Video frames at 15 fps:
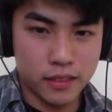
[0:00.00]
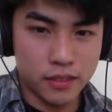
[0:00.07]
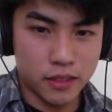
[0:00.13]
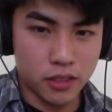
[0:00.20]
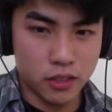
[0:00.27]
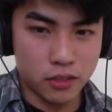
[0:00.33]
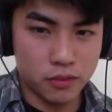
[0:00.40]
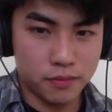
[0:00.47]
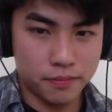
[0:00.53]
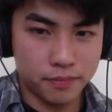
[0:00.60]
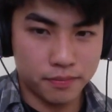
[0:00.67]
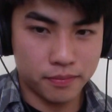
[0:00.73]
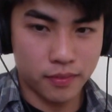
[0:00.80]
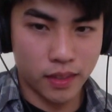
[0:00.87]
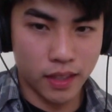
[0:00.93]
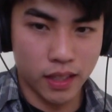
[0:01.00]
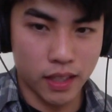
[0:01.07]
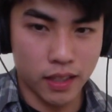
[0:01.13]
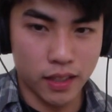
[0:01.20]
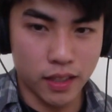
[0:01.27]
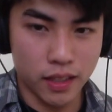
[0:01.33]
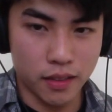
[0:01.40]
So
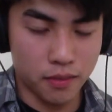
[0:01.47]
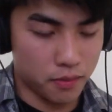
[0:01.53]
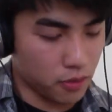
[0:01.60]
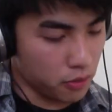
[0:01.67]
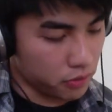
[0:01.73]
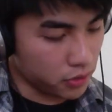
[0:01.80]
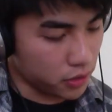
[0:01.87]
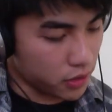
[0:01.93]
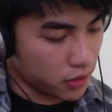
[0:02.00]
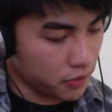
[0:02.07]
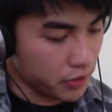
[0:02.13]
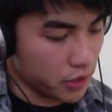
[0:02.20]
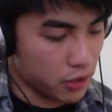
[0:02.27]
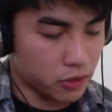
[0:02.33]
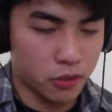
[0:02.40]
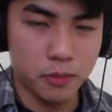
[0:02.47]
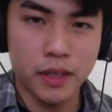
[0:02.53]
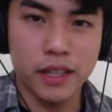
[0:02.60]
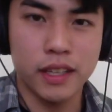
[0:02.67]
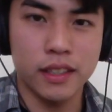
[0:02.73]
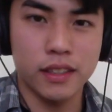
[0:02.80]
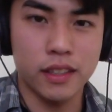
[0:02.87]
hopefully this video will
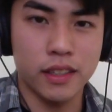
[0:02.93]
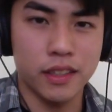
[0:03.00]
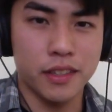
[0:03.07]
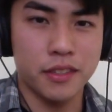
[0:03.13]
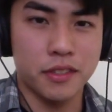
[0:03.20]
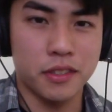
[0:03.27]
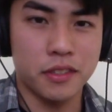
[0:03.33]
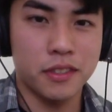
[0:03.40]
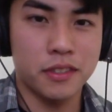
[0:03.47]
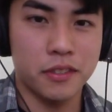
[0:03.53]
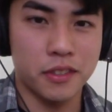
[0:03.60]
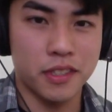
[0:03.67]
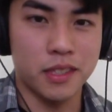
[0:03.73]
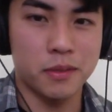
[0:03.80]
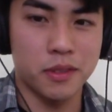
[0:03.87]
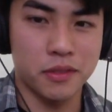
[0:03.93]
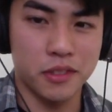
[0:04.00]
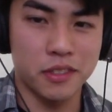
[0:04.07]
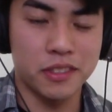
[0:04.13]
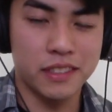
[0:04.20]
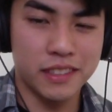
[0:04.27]
make it a lot easier for some of you.